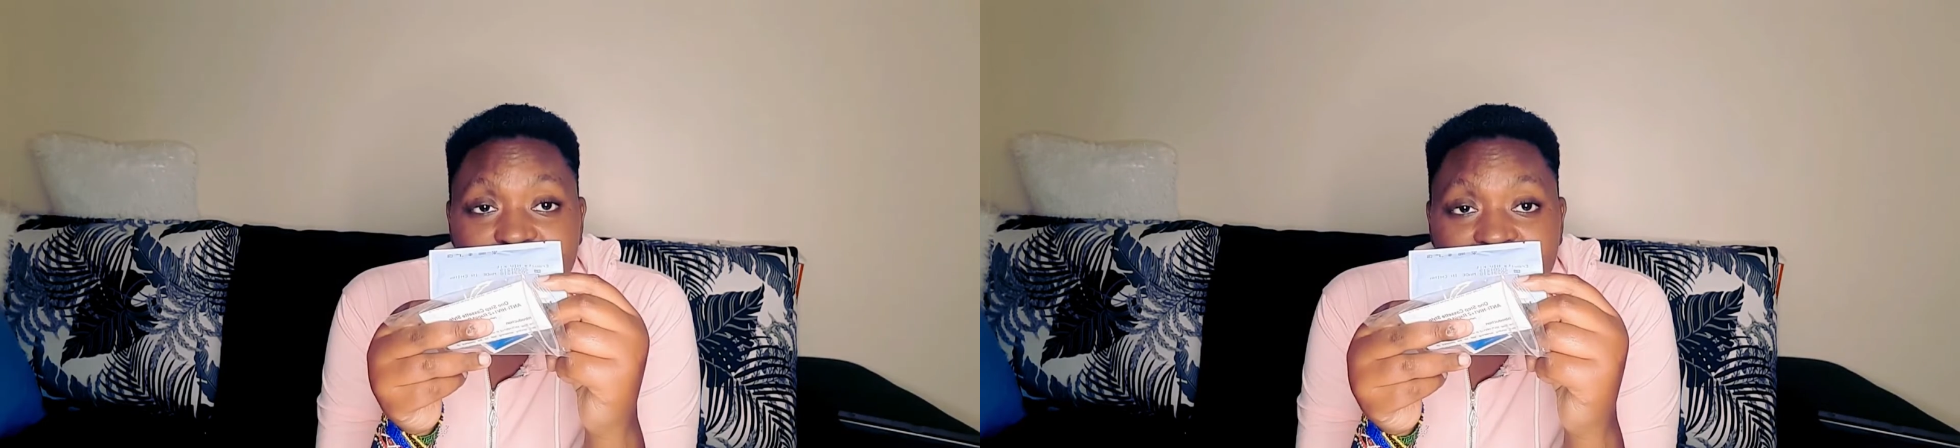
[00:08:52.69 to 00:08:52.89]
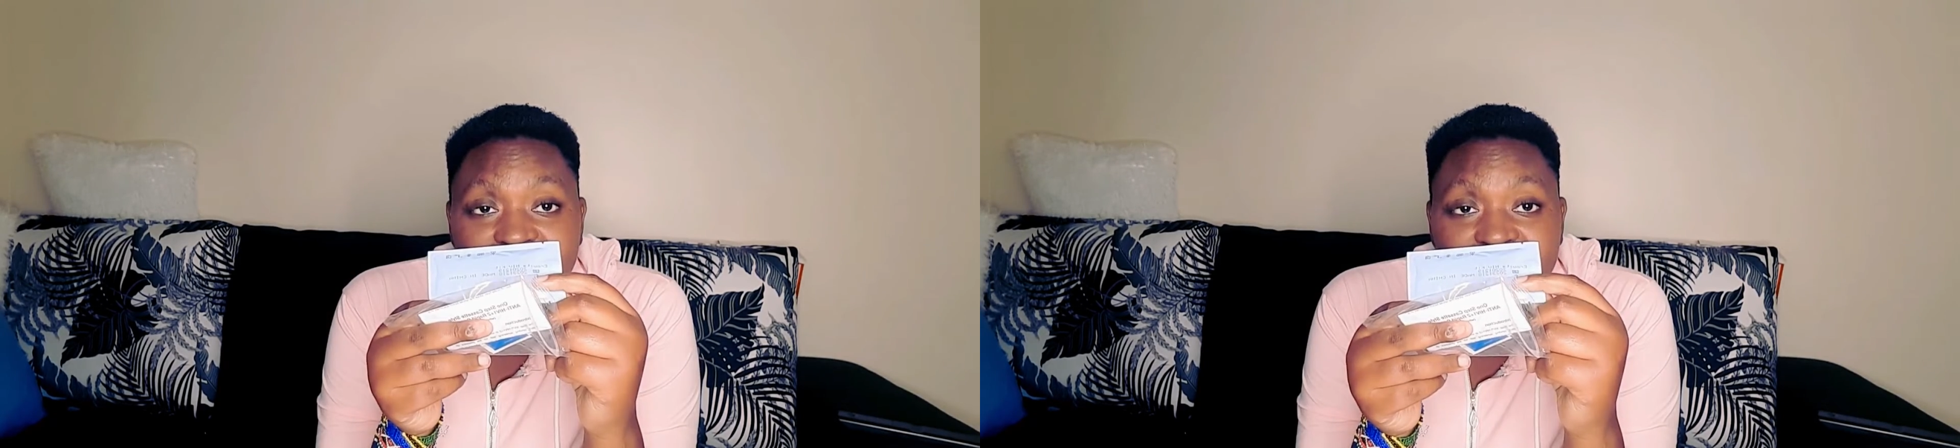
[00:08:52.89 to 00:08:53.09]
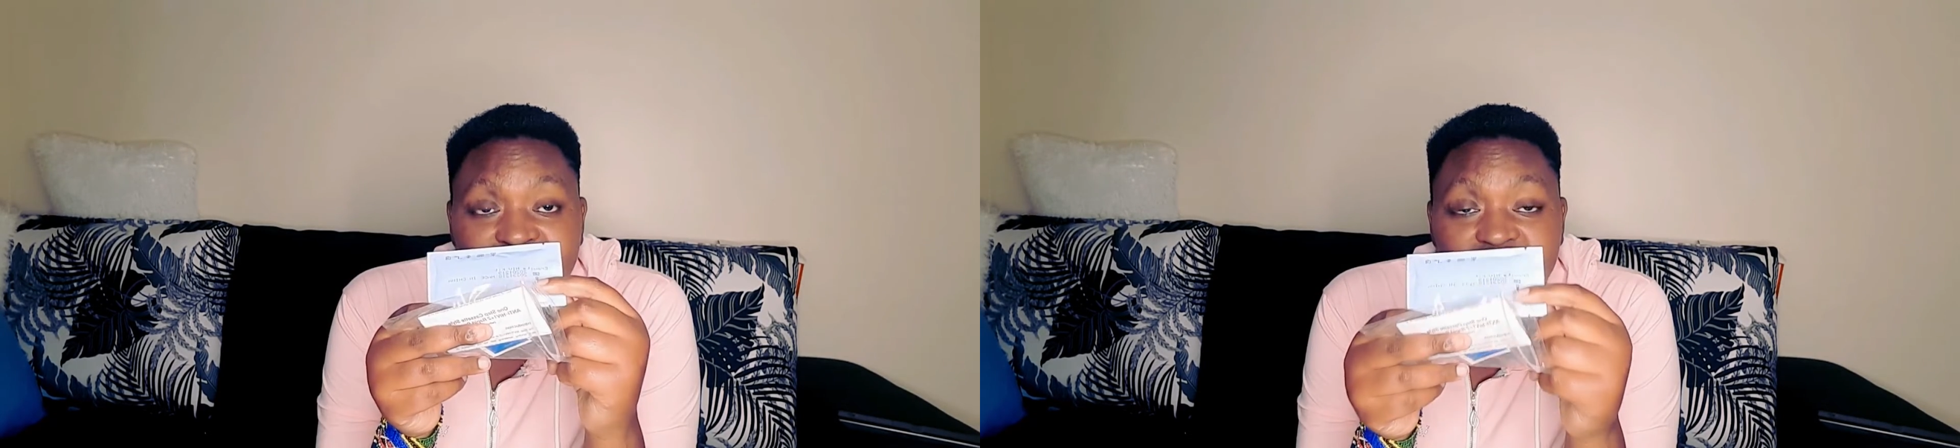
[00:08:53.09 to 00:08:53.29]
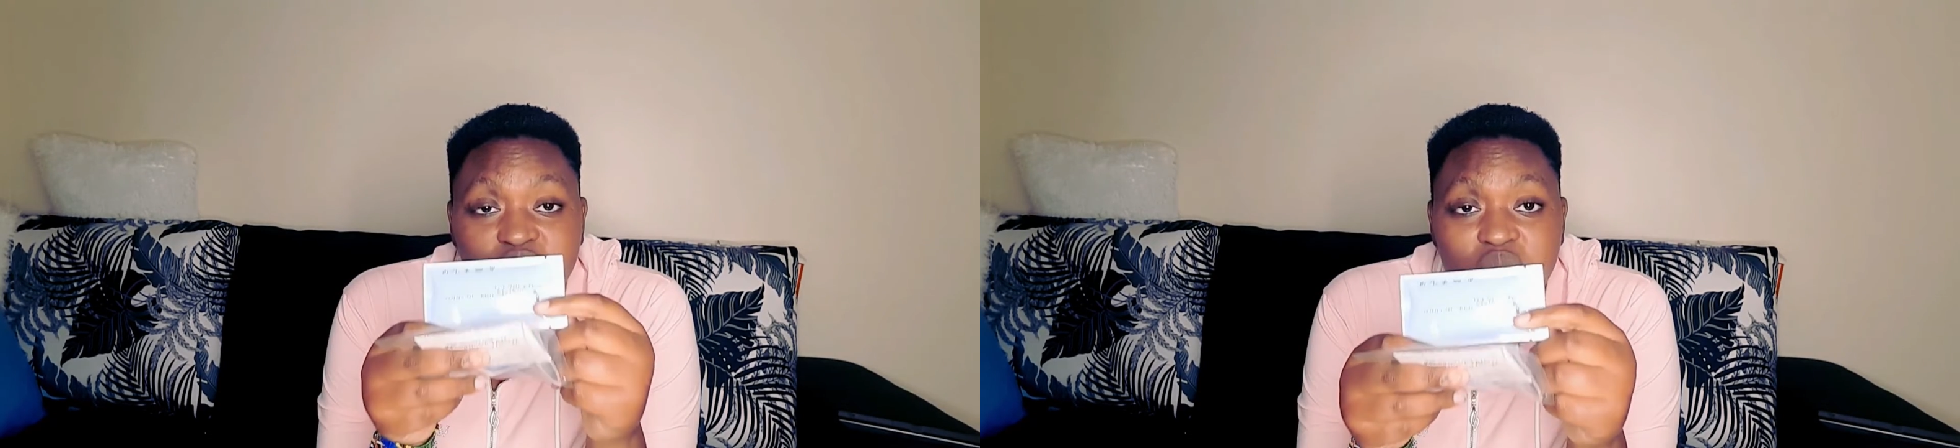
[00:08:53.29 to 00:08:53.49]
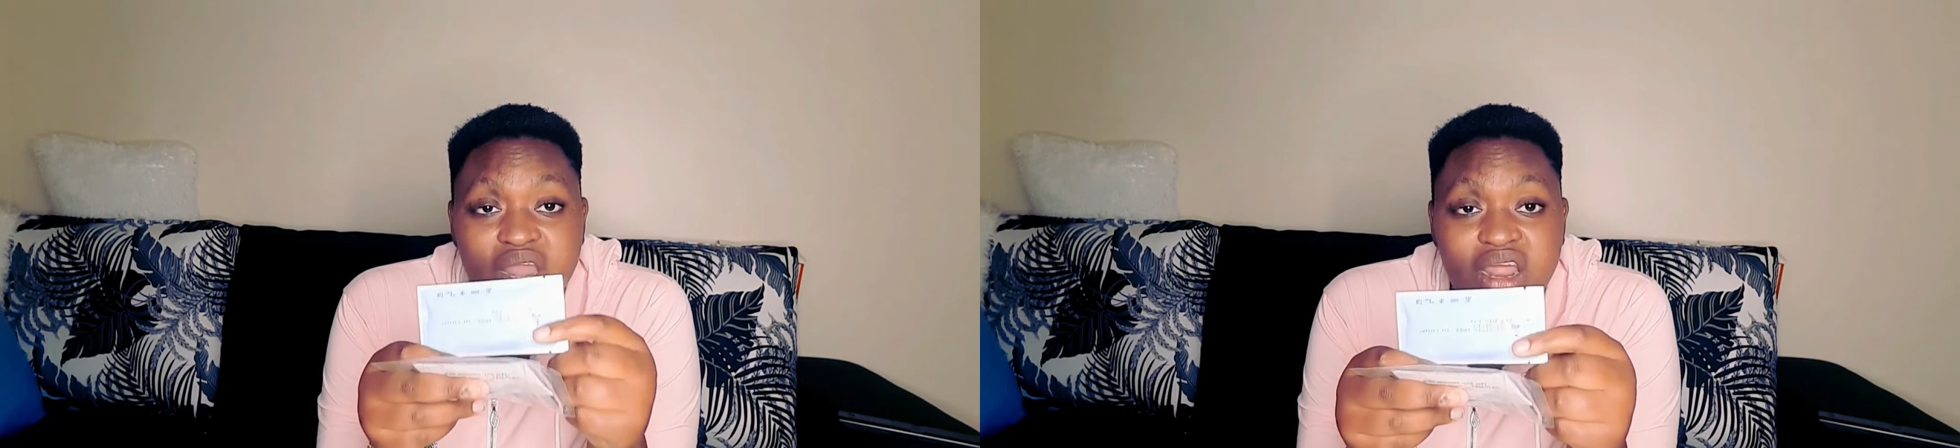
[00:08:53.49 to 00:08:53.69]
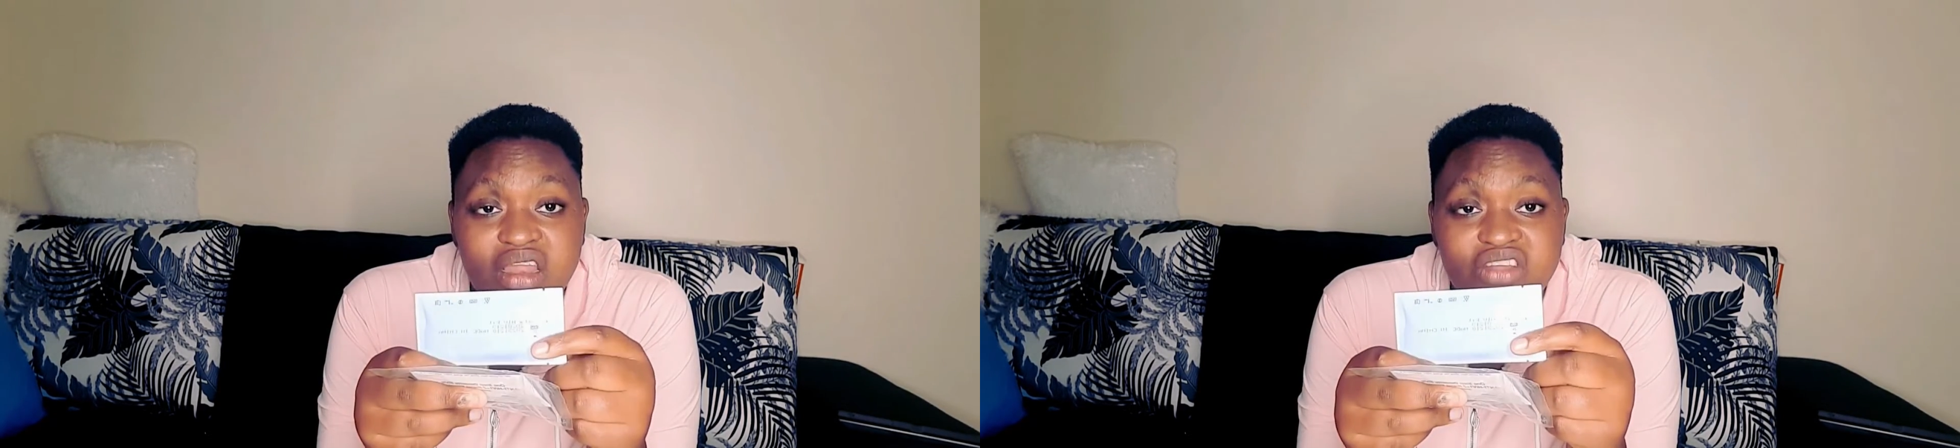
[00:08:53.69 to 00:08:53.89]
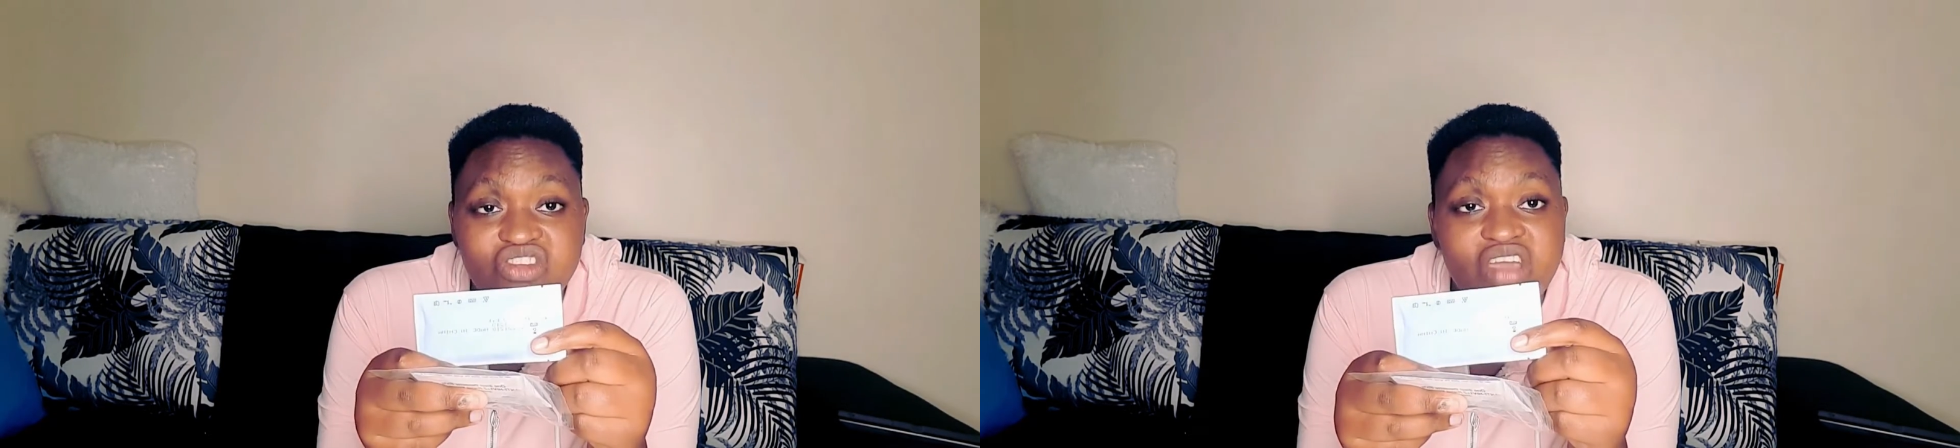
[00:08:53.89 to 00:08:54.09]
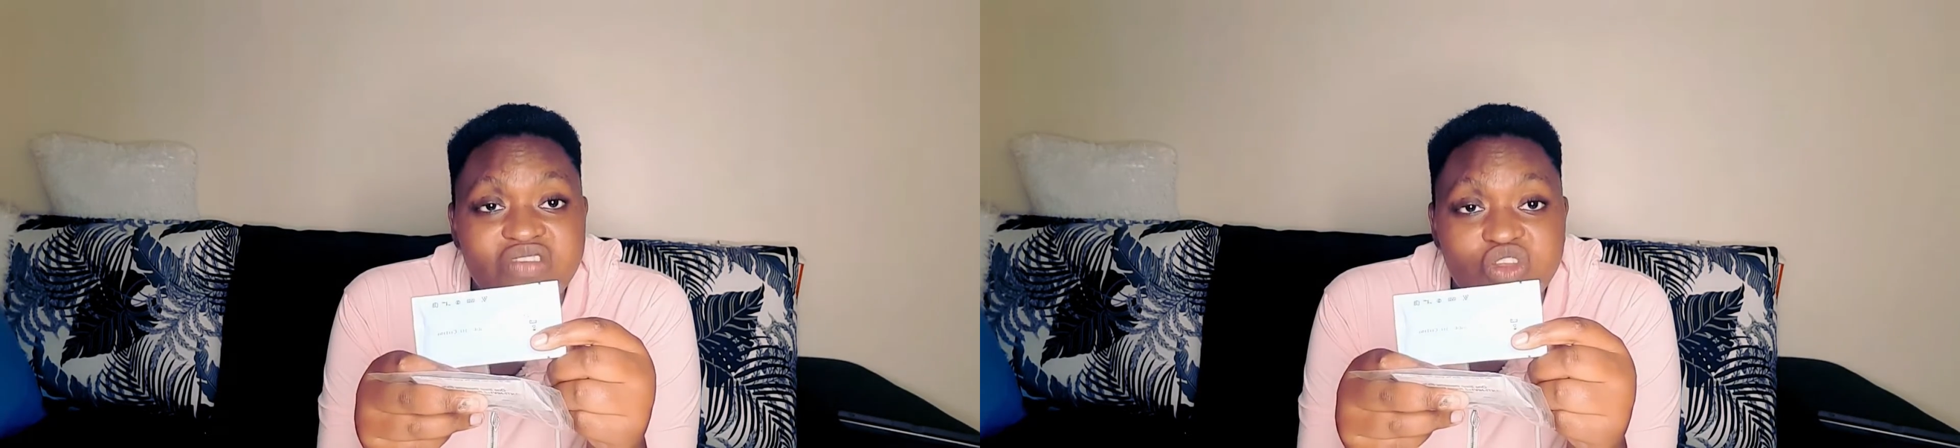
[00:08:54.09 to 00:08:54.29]
We have HIV-1 and
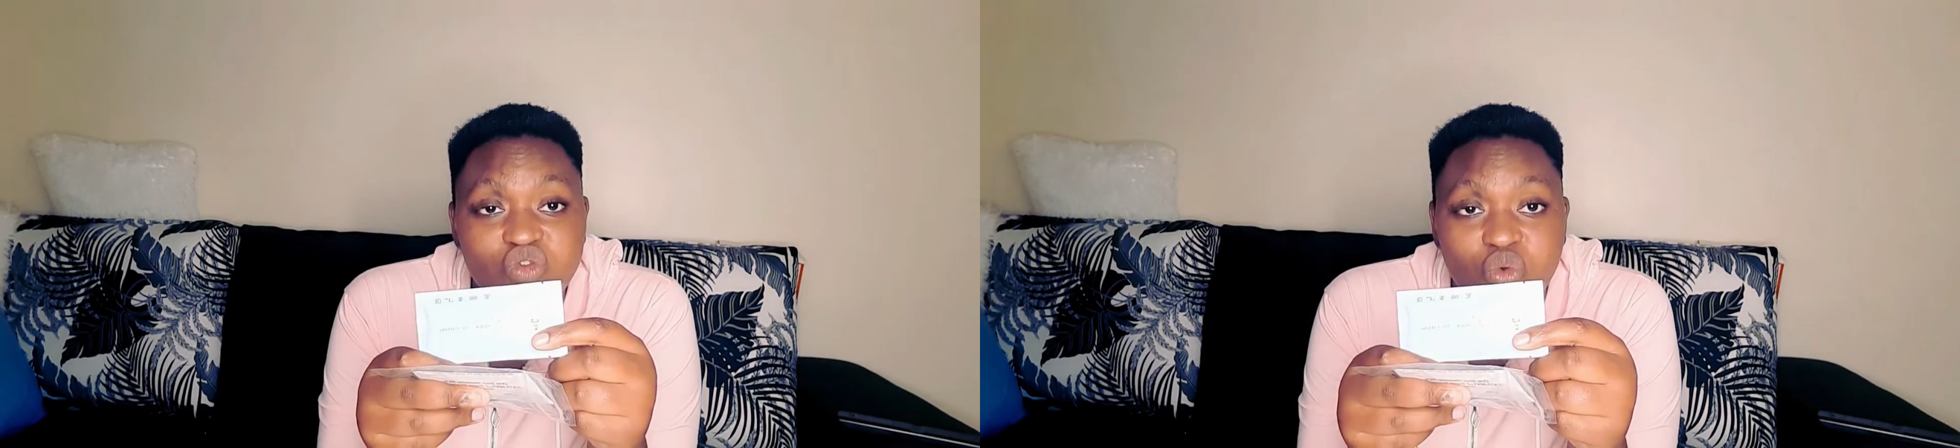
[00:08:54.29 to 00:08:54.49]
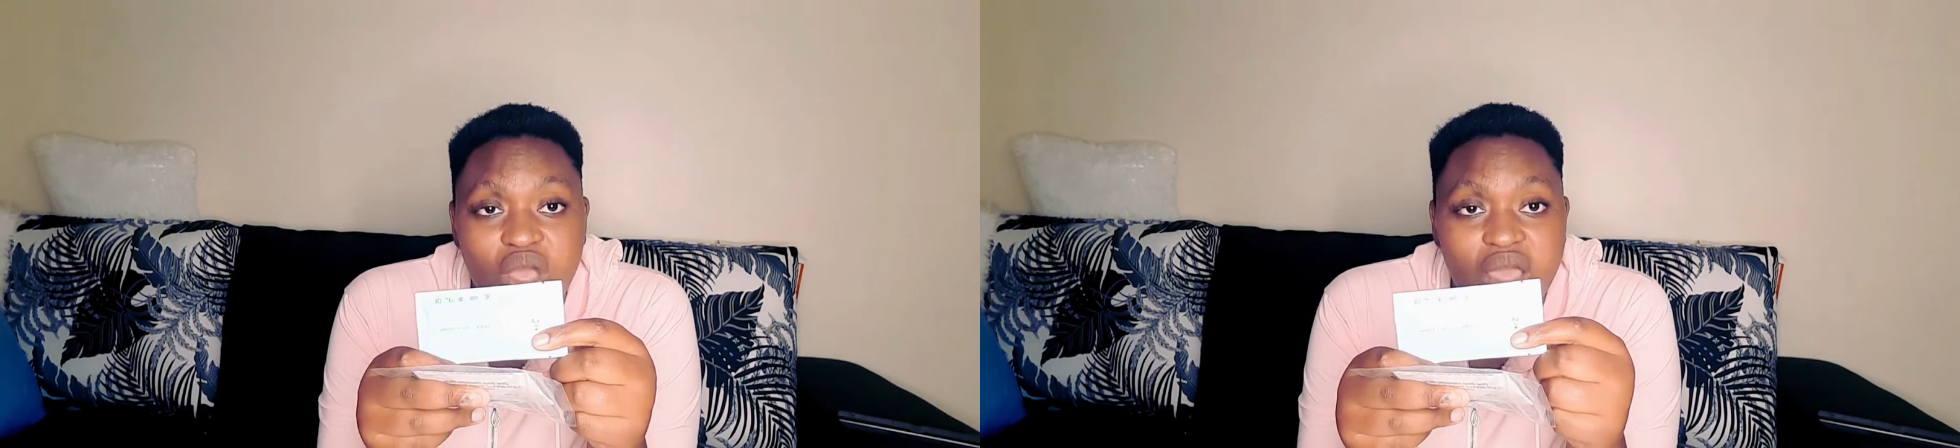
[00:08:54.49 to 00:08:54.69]
HIV-2.